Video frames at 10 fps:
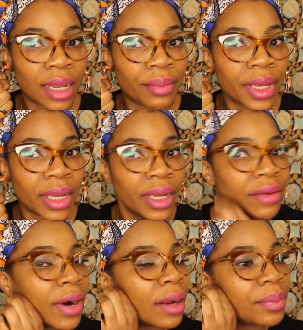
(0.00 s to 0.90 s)
I make
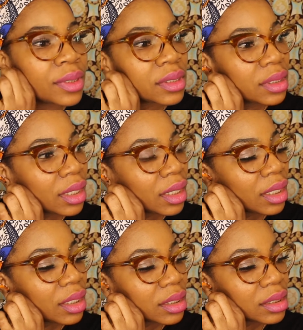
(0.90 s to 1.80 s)
head wraps
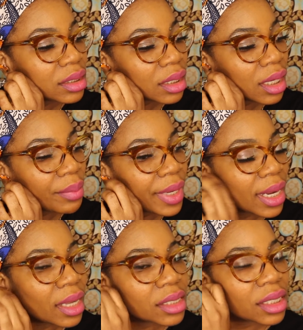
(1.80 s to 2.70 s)
and I make
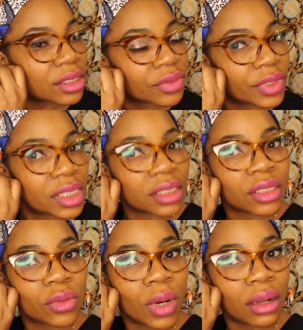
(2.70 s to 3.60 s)
accessories
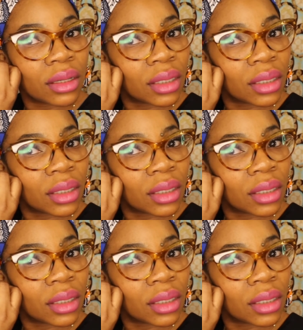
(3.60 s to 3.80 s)
as well.